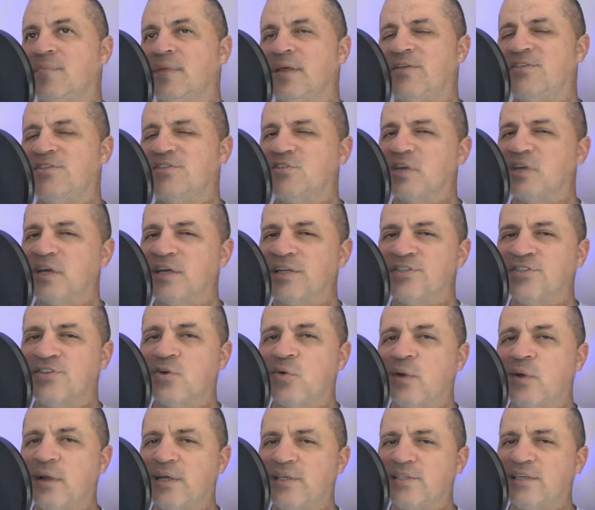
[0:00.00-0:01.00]
it's just it's
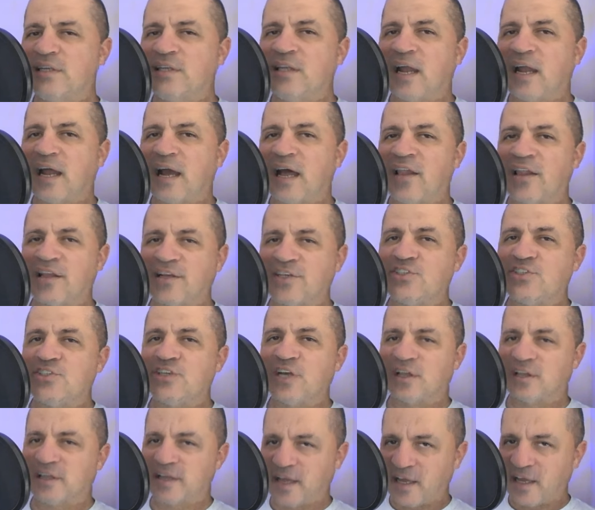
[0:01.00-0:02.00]
crazy that Alex
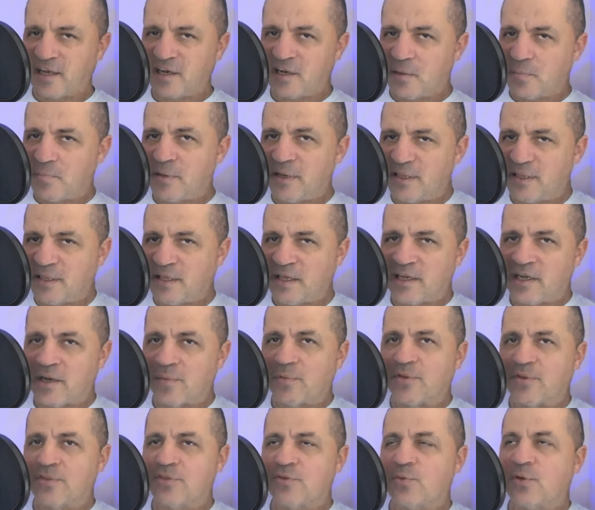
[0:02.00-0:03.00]
Shelley ended up being that
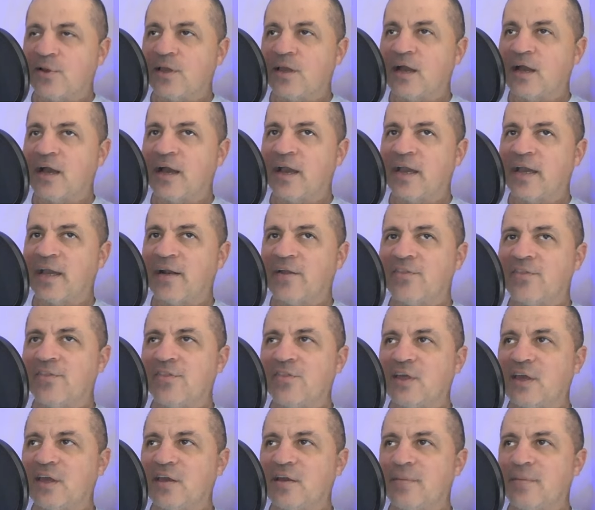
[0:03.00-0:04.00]
number three guy. And I
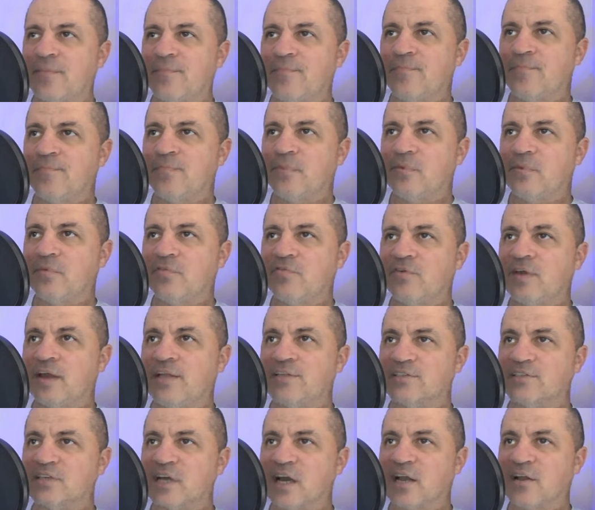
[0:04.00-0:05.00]
think
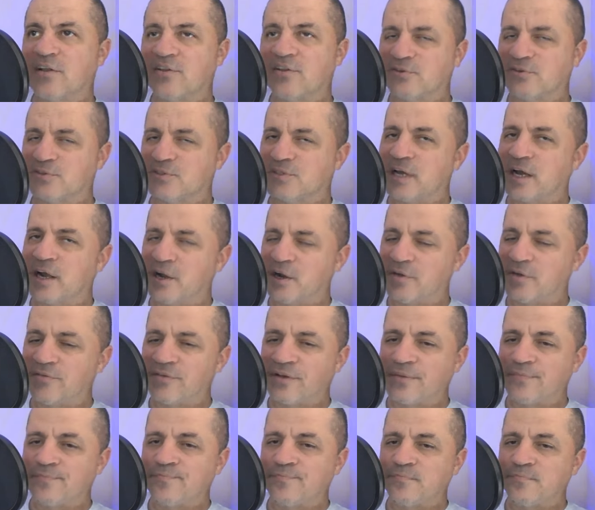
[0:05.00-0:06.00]
fans got a little tired of
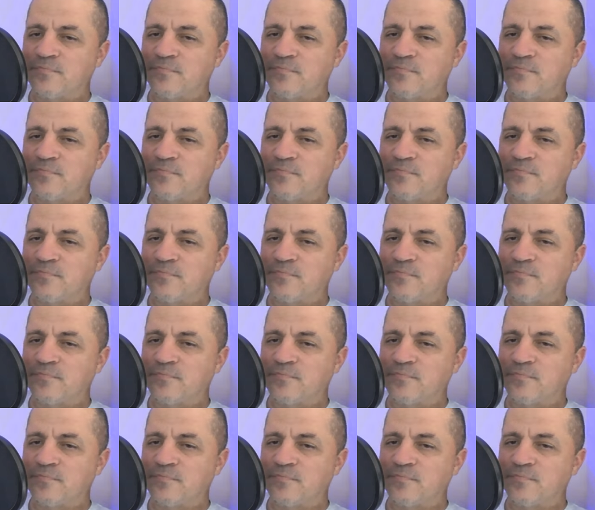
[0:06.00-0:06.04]
it.